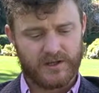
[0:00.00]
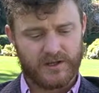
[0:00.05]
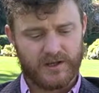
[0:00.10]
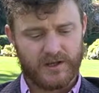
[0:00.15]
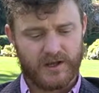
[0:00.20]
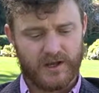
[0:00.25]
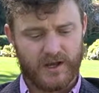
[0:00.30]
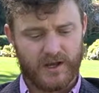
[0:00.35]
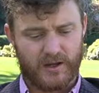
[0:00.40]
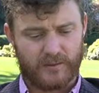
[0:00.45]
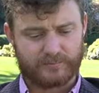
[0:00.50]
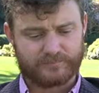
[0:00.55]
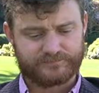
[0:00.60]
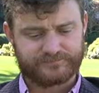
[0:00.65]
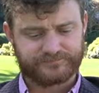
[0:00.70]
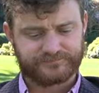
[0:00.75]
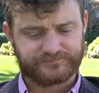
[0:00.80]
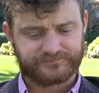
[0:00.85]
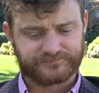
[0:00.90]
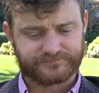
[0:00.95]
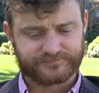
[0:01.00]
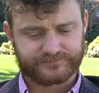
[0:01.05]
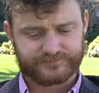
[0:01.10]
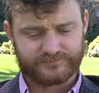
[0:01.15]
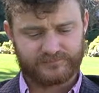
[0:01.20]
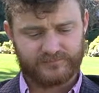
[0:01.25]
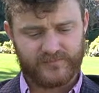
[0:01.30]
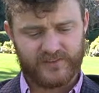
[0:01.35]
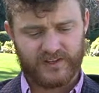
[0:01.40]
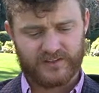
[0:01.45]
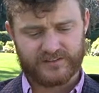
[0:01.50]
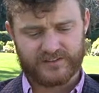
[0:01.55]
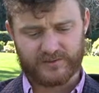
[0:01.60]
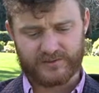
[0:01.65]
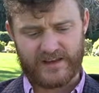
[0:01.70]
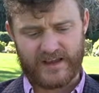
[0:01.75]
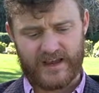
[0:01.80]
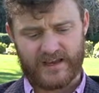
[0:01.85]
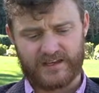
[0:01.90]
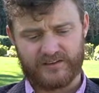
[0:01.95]
So
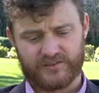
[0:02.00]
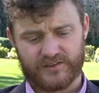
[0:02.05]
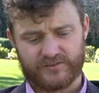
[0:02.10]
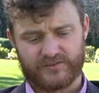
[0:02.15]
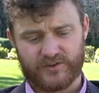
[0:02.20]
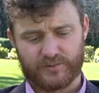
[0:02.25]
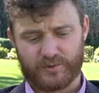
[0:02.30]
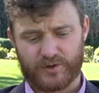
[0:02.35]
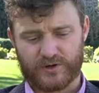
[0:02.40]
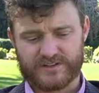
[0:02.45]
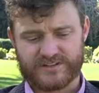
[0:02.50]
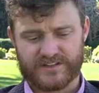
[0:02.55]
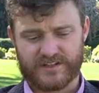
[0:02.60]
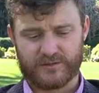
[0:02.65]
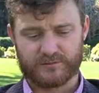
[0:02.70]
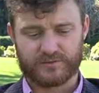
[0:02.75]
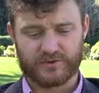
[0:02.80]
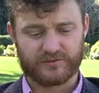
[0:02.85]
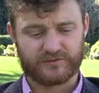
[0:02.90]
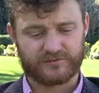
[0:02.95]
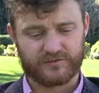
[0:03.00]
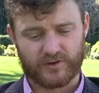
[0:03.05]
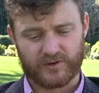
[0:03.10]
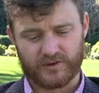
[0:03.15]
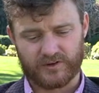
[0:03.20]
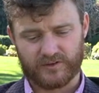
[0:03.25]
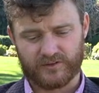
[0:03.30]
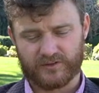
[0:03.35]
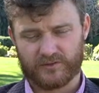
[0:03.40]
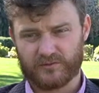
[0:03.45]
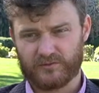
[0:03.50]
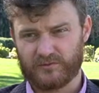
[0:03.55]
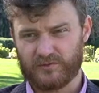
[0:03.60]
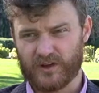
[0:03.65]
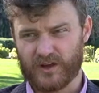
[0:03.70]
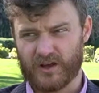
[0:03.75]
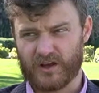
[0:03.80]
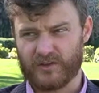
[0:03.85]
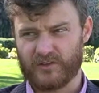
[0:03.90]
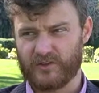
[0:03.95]
yeah, even if the person prefers
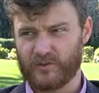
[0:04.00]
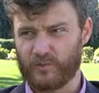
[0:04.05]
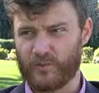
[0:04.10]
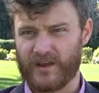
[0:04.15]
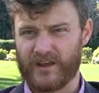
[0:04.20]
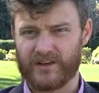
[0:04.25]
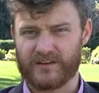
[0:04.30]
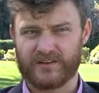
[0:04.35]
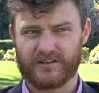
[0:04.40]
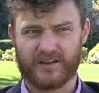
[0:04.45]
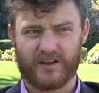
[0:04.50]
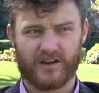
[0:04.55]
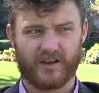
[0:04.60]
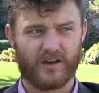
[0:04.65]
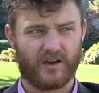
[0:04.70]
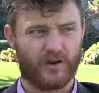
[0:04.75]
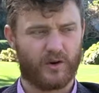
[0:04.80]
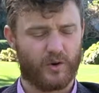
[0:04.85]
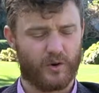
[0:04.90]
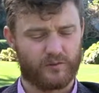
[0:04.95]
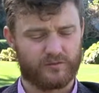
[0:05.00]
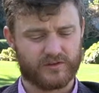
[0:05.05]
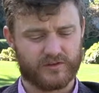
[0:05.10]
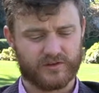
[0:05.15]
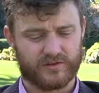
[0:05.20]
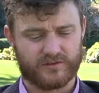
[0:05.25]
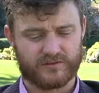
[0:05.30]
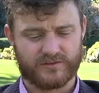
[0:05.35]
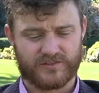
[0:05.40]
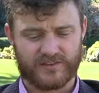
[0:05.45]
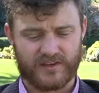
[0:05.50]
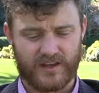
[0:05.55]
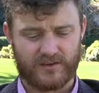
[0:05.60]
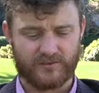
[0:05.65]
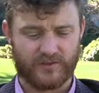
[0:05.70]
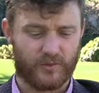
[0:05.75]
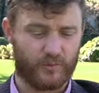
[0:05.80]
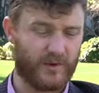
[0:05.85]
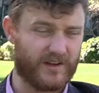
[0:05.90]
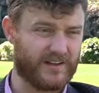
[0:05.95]
the wind
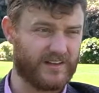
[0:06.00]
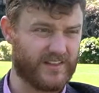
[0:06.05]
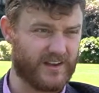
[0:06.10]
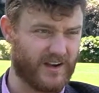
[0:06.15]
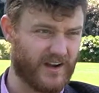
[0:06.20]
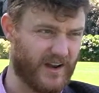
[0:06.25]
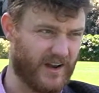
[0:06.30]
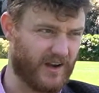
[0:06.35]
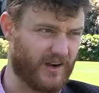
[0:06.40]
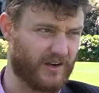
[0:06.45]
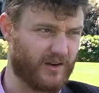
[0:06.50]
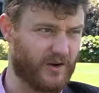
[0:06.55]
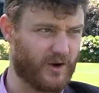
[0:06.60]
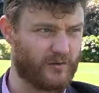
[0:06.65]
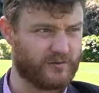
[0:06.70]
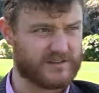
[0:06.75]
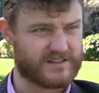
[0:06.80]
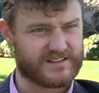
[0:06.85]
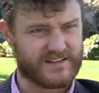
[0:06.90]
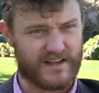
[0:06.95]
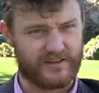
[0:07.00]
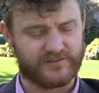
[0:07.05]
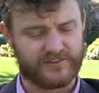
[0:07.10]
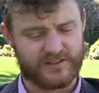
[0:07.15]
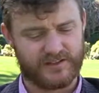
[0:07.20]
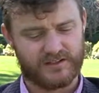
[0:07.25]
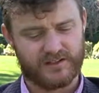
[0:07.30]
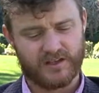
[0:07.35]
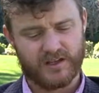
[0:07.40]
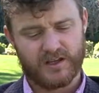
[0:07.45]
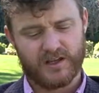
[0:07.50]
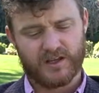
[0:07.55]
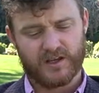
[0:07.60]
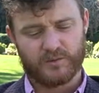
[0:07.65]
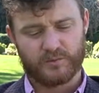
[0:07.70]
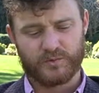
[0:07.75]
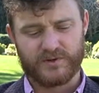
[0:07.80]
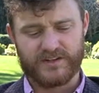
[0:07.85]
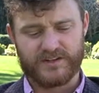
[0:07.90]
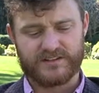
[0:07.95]
in their hair over safety,
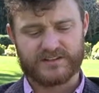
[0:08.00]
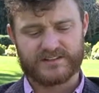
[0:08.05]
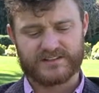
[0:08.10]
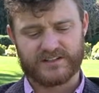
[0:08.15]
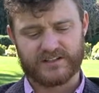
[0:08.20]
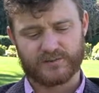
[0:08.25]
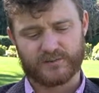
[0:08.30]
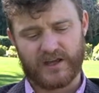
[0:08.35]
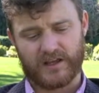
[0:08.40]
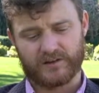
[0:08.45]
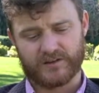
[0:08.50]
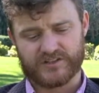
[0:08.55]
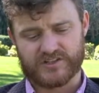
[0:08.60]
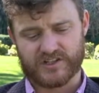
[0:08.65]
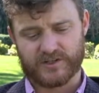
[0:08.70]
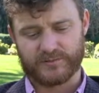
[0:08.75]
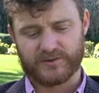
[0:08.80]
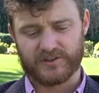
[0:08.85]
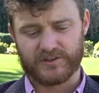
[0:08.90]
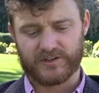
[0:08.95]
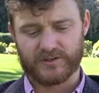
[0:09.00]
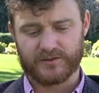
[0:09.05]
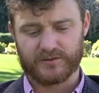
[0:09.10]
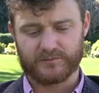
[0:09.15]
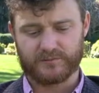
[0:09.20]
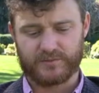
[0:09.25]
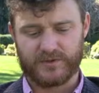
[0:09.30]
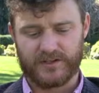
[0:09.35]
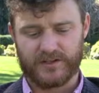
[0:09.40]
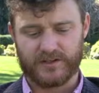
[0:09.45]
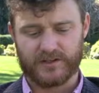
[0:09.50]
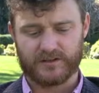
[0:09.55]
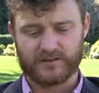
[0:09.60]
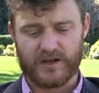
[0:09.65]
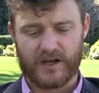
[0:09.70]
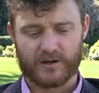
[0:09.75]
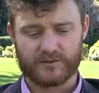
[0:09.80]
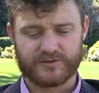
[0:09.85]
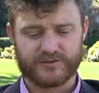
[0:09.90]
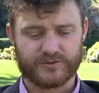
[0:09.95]
we still might legitimately be
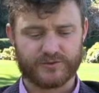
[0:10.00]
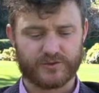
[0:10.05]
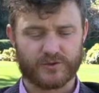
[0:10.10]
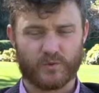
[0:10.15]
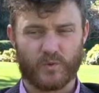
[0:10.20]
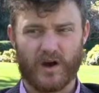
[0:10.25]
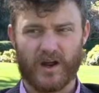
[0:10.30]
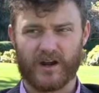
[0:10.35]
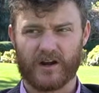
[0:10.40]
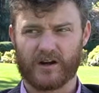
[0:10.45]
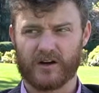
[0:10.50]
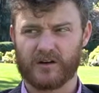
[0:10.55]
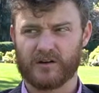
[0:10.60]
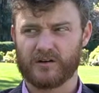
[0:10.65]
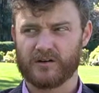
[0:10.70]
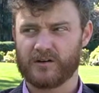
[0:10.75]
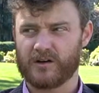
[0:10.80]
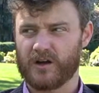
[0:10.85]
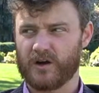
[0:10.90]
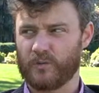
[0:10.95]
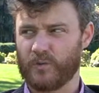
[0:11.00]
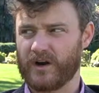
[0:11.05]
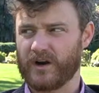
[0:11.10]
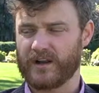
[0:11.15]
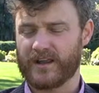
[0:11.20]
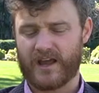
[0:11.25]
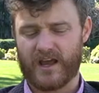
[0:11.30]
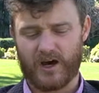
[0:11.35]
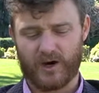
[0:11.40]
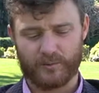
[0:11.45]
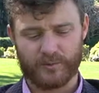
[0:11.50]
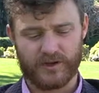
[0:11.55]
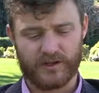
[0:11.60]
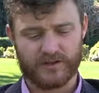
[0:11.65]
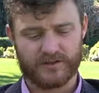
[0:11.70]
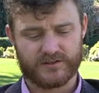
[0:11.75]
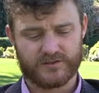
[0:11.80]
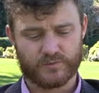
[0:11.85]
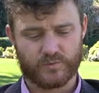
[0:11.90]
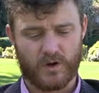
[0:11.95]
allowed to require wearing a
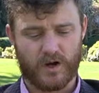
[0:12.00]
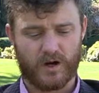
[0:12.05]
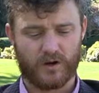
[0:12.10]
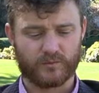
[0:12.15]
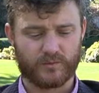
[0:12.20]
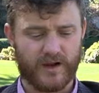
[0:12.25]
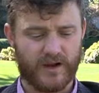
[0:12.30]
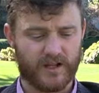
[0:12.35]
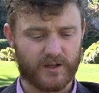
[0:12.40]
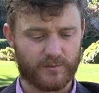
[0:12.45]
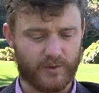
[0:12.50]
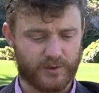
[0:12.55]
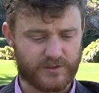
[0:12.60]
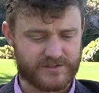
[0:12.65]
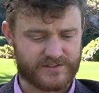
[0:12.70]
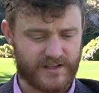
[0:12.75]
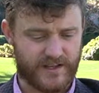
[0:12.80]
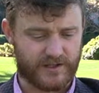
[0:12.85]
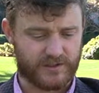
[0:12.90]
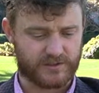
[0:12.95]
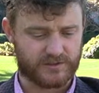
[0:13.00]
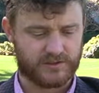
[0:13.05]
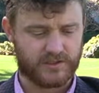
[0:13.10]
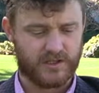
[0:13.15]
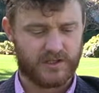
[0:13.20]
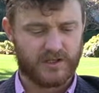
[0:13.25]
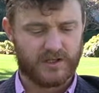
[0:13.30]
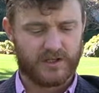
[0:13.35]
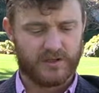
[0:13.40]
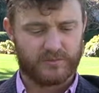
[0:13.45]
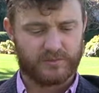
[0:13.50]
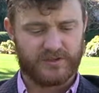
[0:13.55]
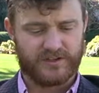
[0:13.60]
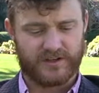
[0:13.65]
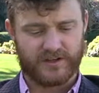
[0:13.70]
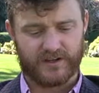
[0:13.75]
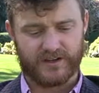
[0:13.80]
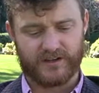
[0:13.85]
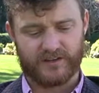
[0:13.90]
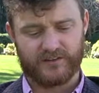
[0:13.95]
helmet while riding a motorcycle,
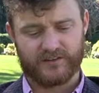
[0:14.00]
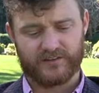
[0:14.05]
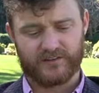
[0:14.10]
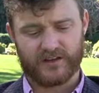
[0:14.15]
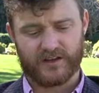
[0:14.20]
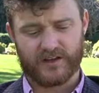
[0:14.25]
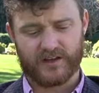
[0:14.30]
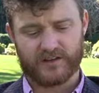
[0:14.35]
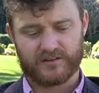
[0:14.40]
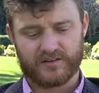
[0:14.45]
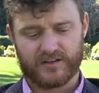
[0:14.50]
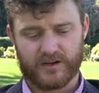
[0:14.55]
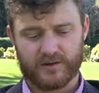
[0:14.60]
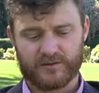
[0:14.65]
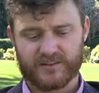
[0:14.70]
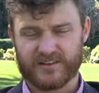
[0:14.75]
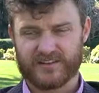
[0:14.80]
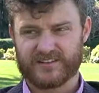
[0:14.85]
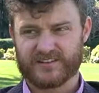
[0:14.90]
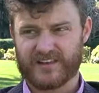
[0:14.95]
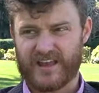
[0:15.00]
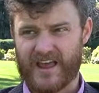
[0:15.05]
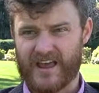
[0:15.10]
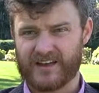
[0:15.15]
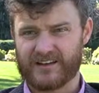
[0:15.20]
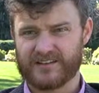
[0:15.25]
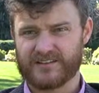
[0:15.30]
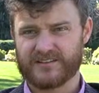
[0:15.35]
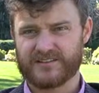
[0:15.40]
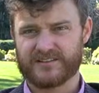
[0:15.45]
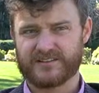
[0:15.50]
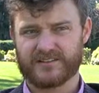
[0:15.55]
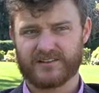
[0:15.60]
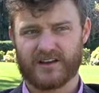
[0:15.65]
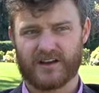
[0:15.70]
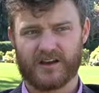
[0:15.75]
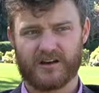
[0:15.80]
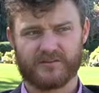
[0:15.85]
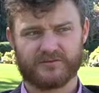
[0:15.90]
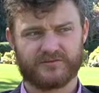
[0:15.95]
because this end
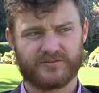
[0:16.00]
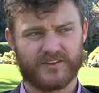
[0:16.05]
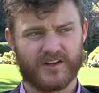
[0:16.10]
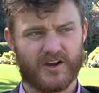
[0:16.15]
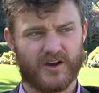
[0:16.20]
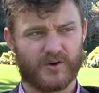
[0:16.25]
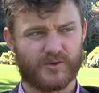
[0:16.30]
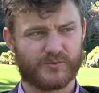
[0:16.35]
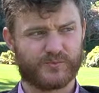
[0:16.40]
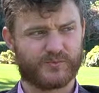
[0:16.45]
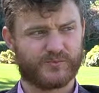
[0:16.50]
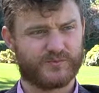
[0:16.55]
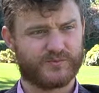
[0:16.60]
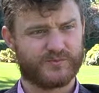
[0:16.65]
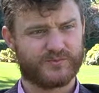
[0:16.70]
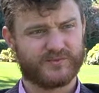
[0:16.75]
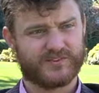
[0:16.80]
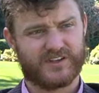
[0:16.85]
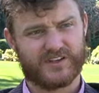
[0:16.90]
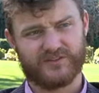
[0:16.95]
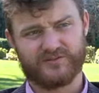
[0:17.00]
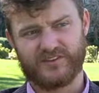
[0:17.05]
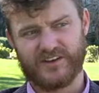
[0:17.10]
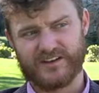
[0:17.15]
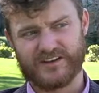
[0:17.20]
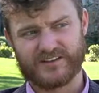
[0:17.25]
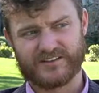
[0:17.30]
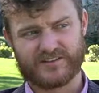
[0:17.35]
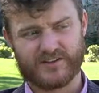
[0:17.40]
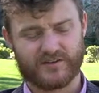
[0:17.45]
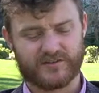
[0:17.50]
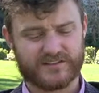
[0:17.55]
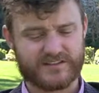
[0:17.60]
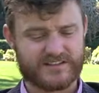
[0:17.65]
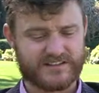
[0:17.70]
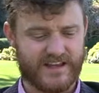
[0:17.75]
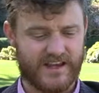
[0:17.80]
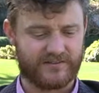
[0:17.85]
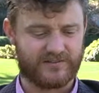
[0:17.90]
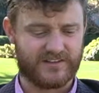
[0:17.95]
of convenience over
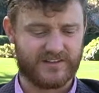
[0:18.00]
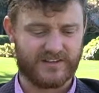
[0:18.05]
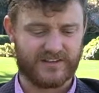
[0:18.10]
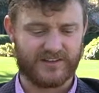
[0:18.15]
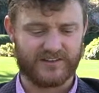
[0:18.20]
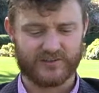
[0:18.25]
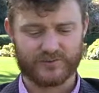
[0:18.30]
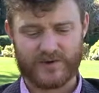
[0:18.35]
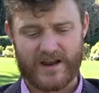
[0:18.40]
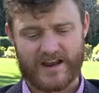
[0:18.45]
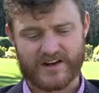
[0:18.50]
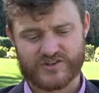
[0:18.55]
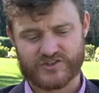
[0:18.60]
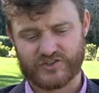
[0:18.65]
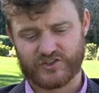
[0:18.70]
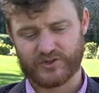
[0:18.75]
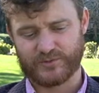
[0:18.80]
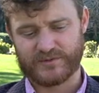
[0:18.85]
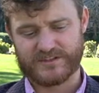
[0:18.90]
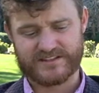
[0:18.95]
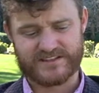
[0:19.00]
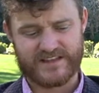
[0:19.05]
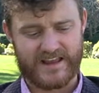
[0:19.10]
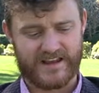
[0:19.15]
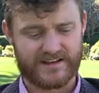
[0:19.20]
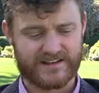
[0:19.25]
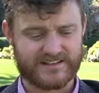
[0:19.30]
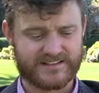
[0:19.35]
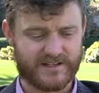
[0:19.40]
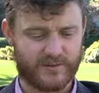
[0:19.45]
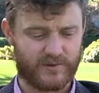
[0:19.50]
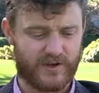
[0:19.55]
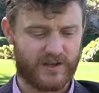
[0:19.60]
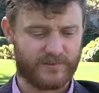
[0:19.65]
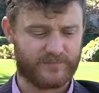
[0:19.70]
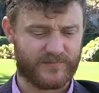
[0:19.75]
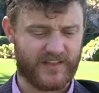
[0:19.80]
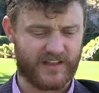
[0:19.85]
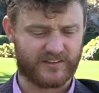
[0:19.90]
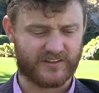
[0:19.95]
safety is irrational or mistaken in some way.
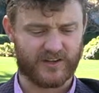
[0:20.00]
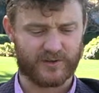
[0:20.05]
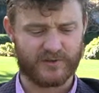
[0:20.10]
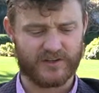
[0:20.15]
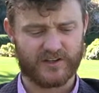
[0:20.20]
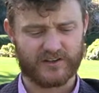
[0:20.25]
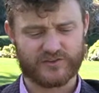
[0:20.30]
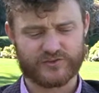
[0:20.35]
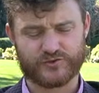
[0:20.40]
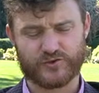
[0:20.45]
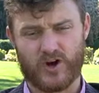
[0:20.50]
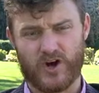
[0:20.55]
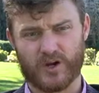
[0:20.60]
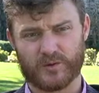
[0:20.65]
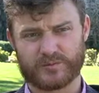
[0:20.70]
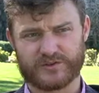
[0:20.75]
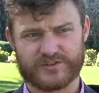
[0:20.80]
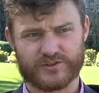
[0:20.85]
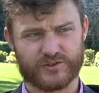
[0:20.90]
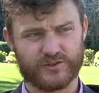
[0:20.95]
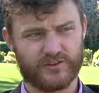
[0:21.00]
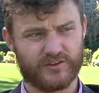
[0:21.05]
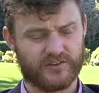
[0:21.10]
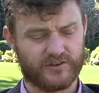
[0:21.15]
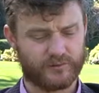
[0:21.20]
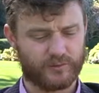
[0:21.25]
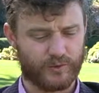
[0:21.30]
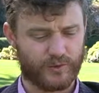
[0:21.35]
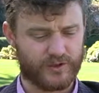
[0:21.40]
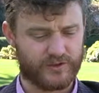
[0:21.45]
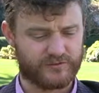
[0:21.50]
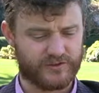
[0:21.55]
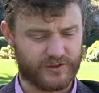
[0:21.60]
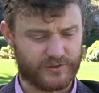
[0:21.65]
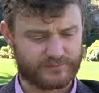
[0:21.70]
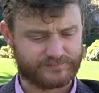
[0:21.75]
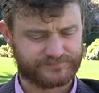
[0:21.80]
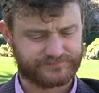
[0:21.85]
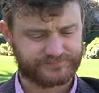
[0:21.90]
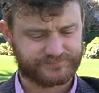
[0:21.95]
That's going to be a strong paternalism point of view.